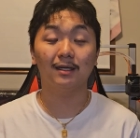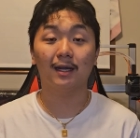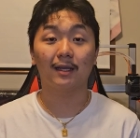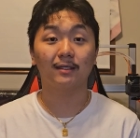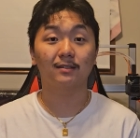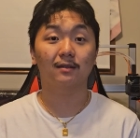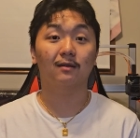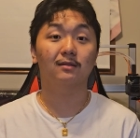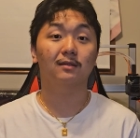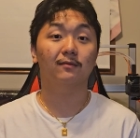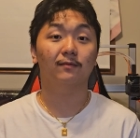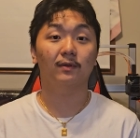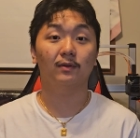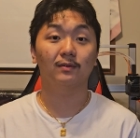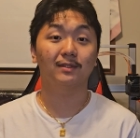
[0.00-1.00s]
I saw some
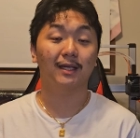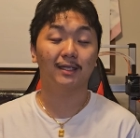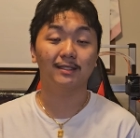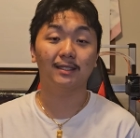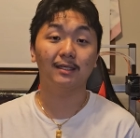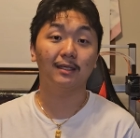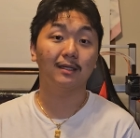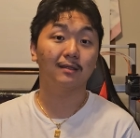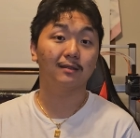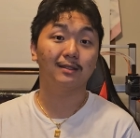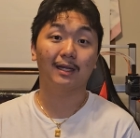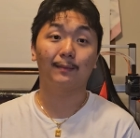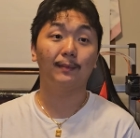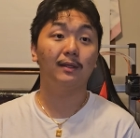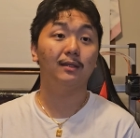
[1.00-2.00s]
video testing and
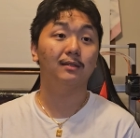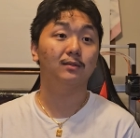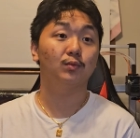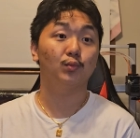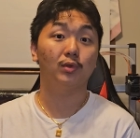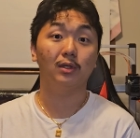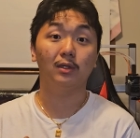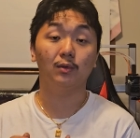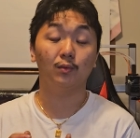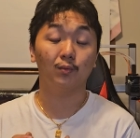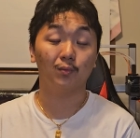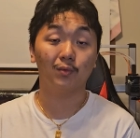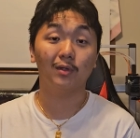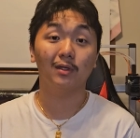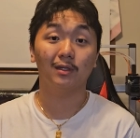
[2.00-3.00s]
diamond is really
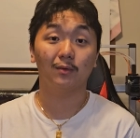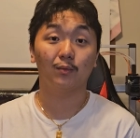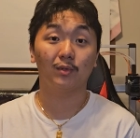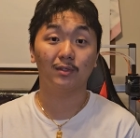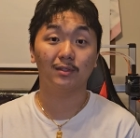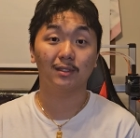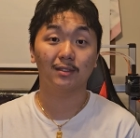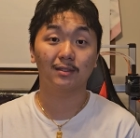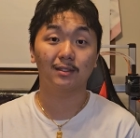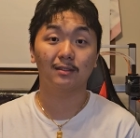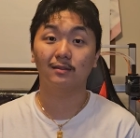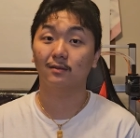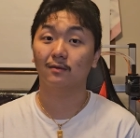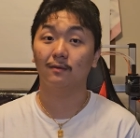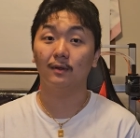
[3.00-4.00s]
really resistant,
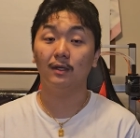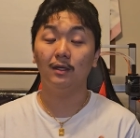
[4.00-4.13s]
so